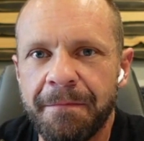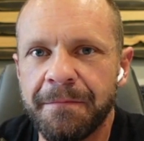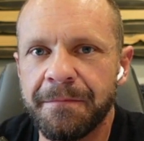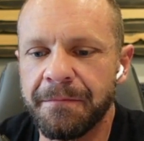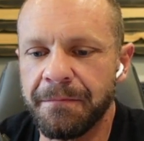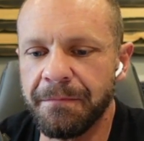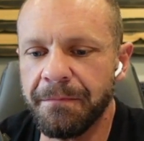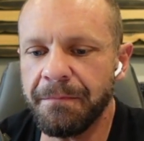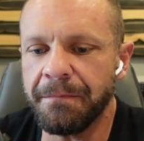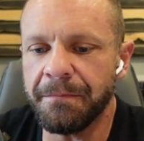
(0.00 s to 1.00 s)

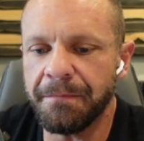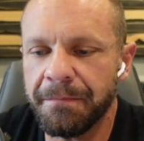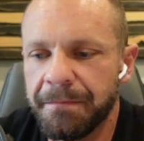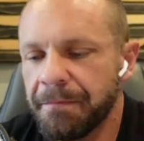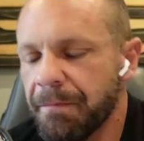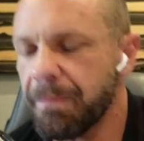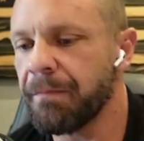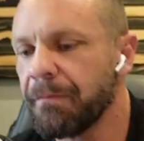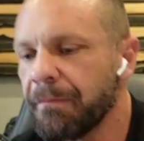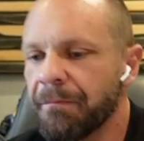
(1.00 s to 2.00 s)

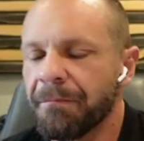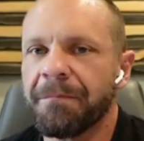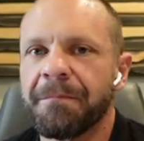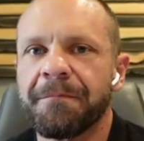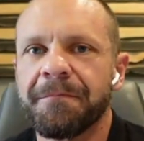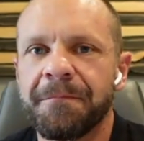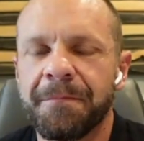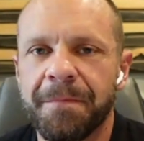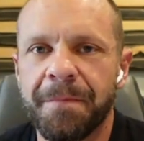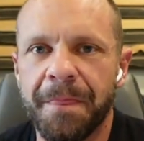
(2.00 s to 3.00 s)

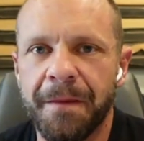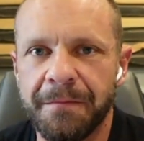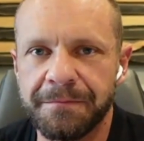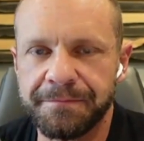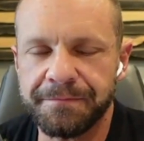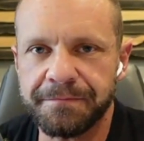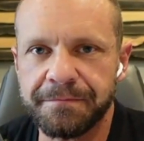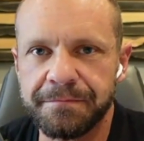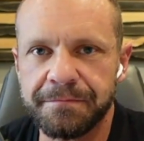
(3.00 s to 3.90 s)
(silent)